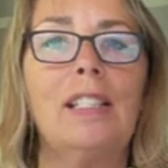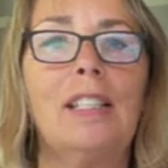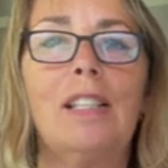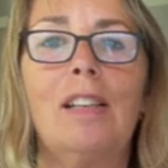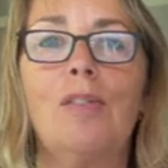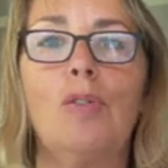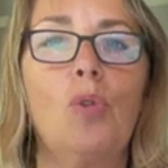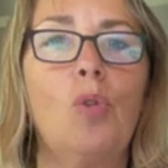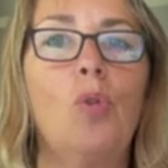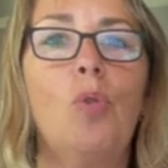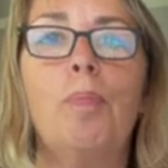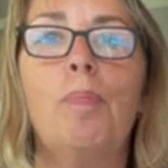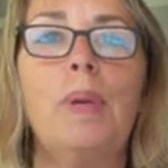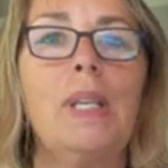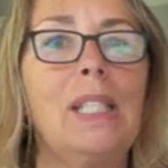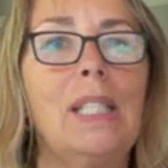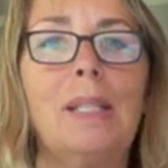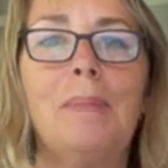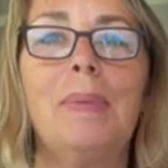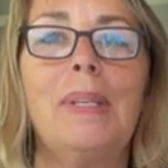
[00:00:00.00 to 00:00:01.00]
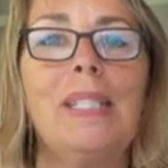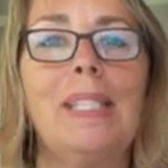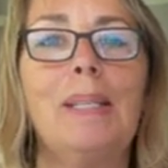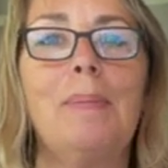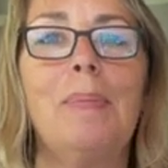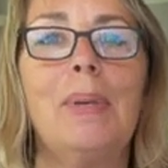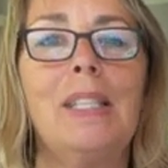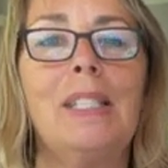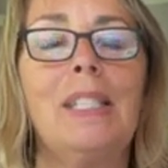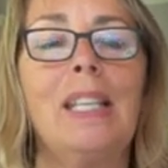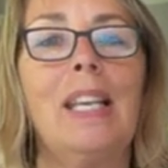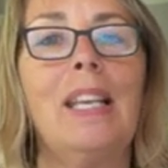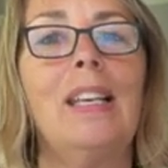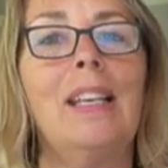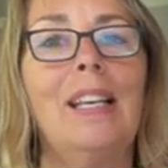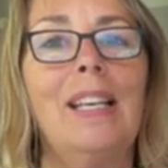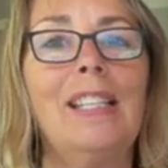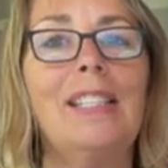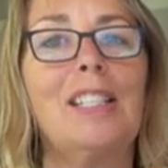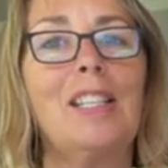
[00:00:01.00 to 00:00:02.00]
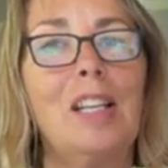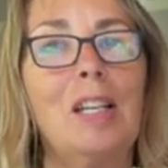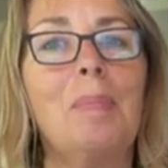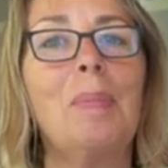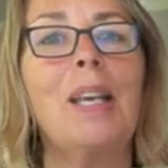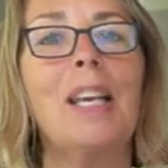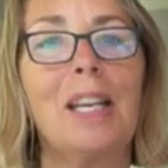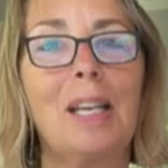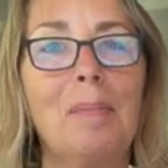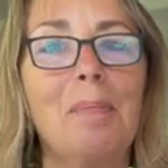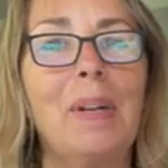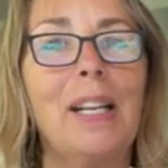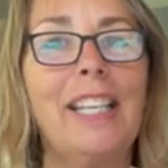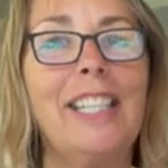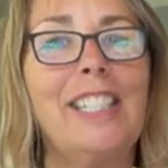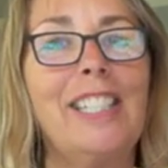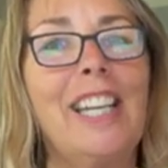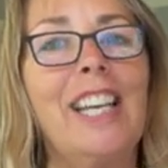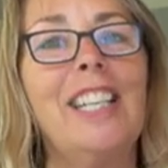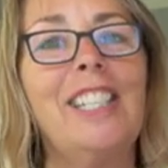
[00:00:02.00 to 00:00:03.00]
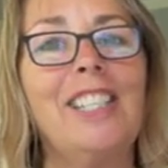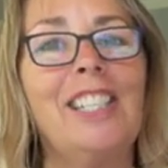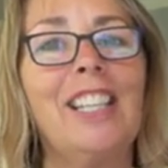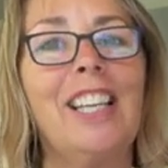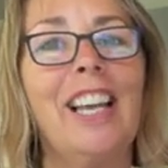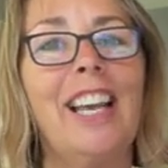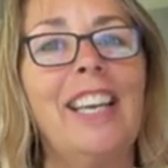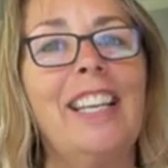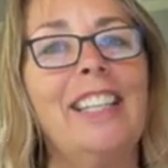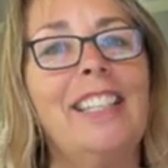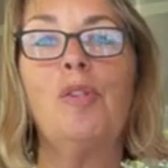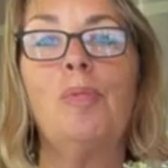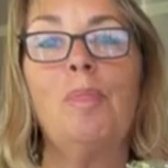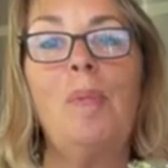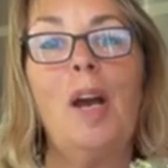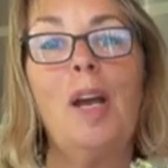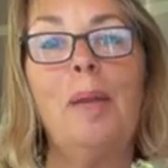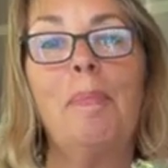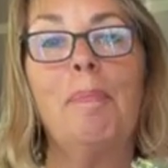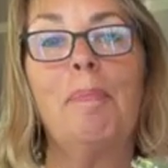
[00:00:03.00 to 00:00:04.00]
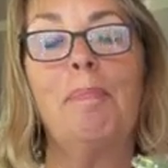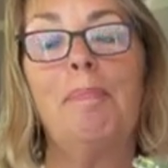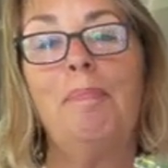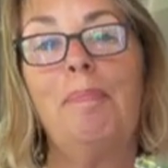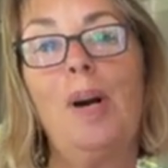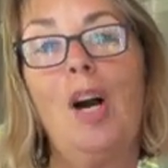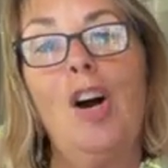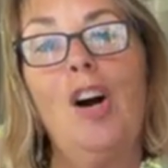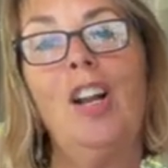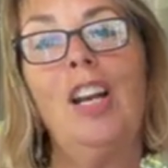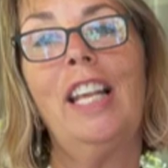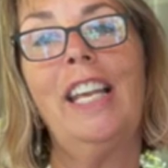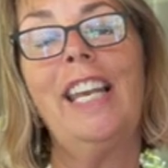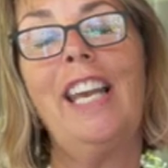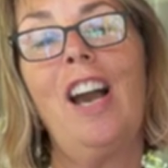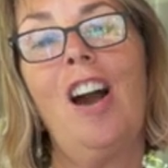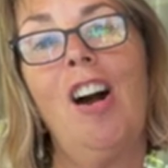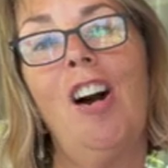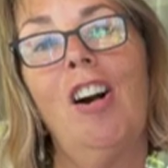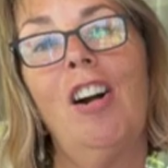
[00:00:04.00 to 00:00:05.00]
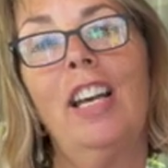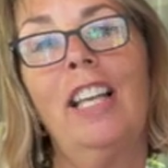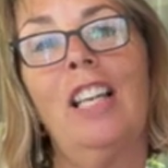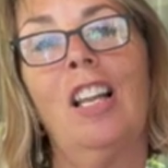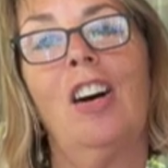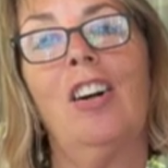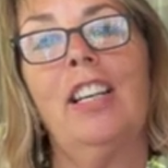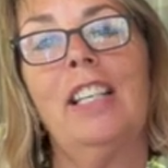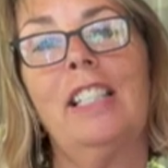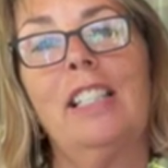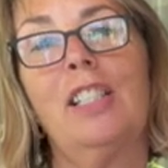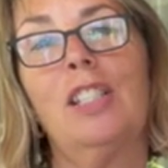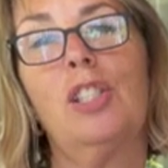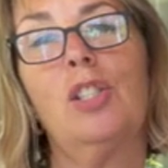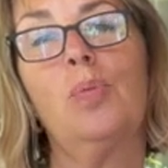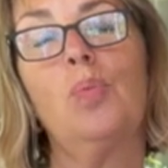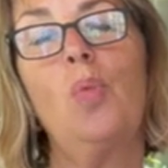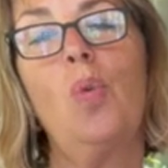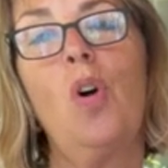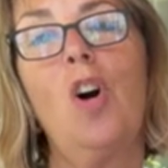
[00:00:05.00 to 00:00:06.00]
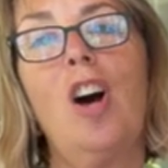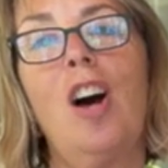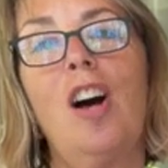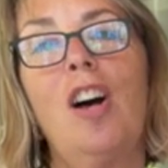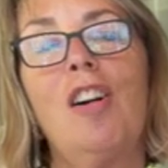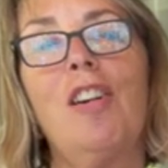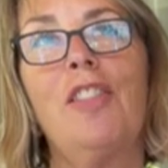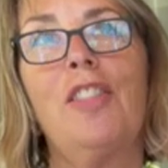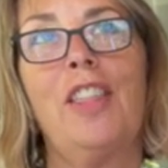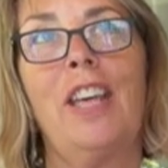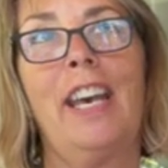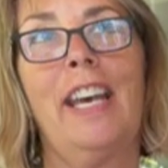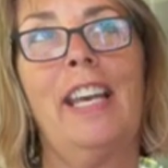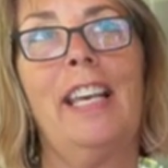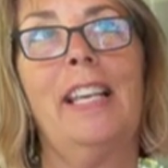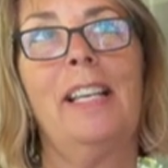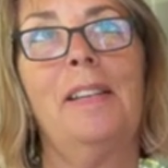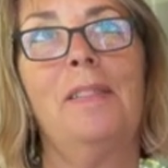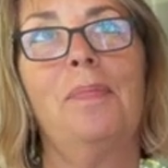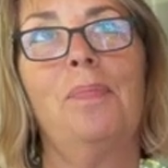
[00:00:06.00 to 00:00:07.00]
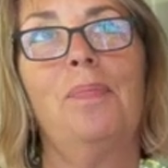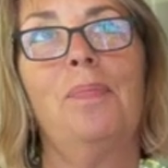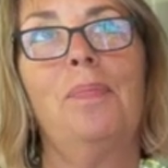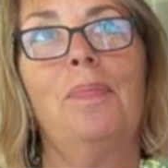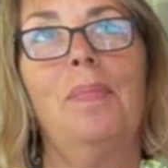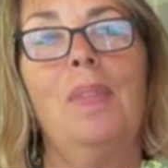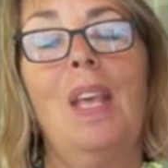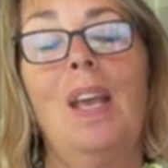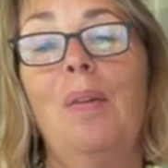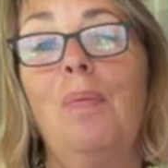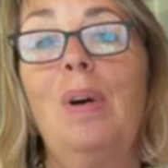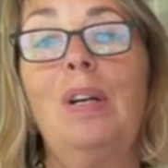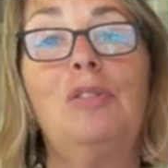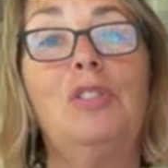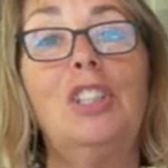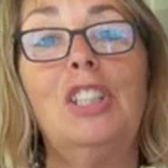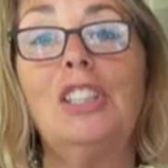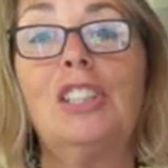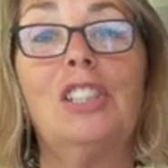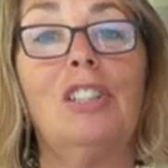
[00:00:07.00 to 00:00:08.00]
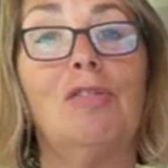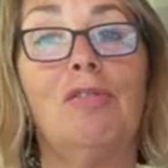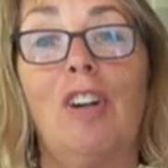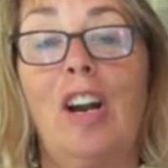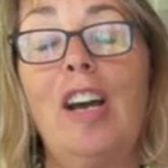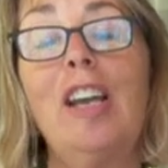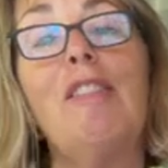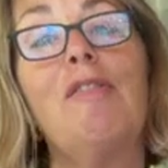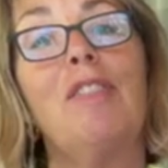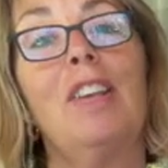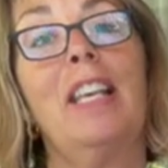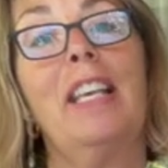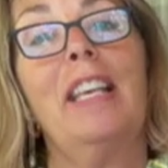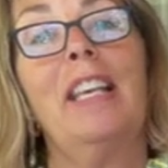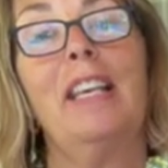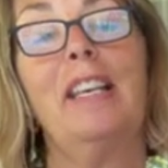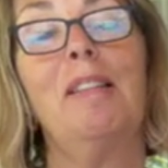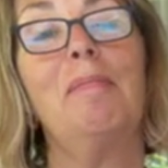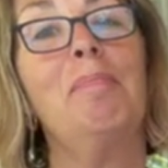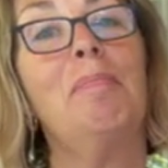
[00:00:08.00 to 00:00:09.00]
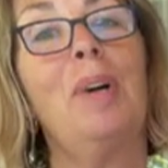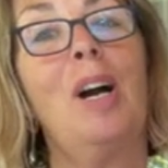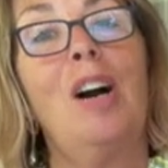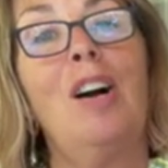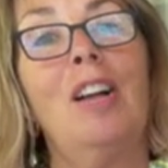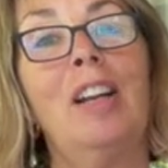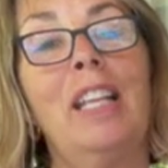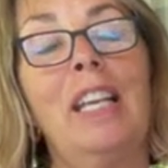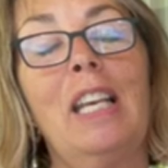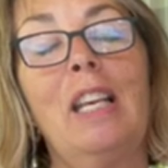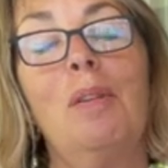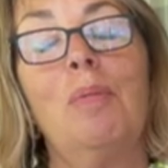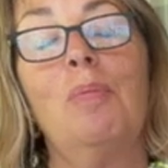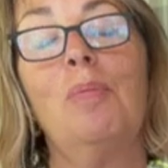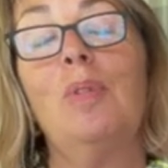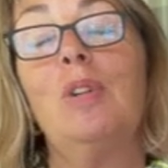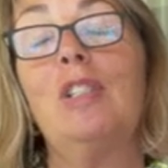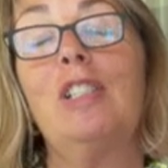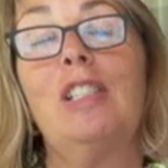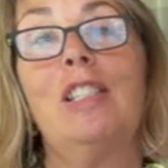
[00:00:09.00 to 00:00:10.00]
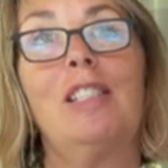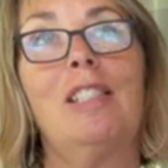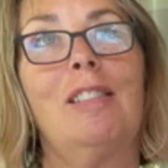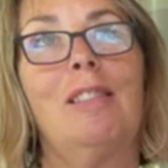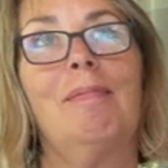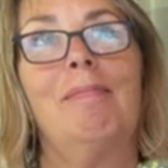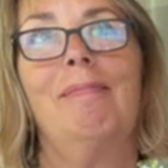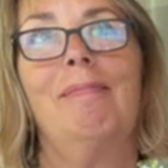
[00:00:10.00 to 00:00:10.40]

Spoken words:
are all busy, busy, busy. It's going to be a complete change again. My Bali highlights, what are they? Well, just arriving in Bali was